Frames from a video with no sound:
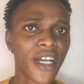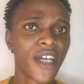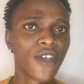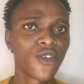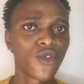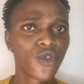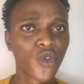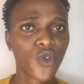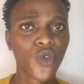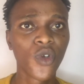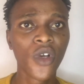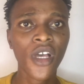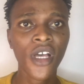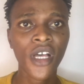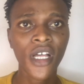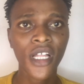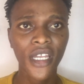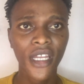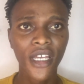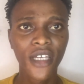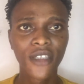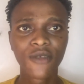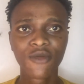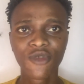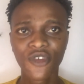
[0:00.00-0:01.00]
So
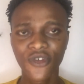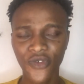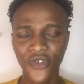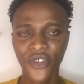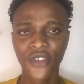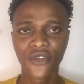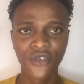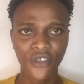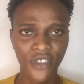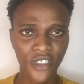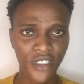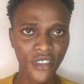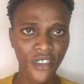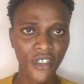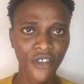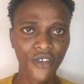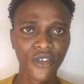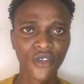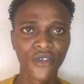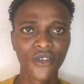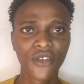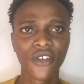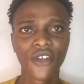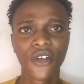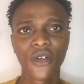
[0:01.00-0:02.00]
let's move into the section
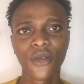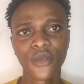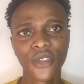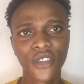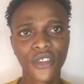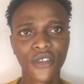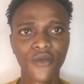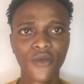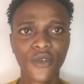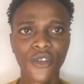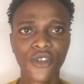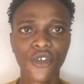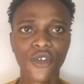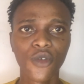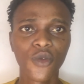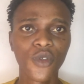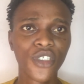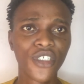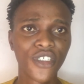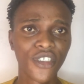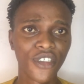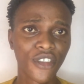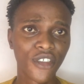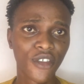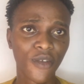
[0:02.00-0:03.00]
3 of this video, which
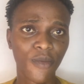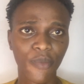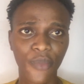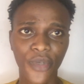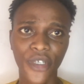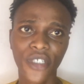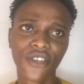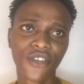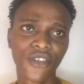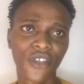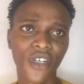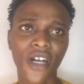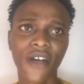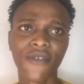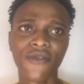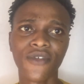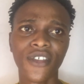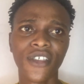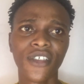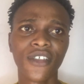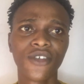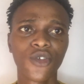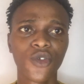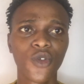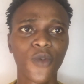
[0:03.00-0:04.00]
is paid traffic.
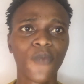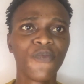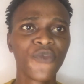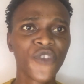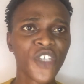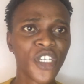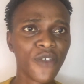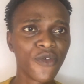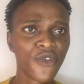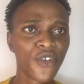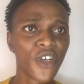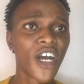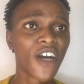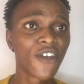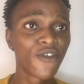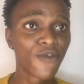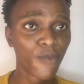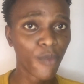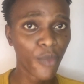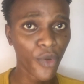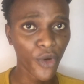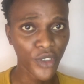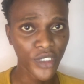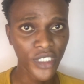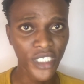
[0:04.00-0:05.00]
So if you have
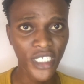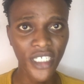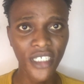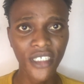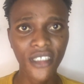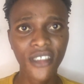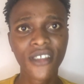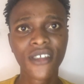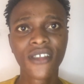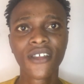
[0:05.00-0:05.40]
budget,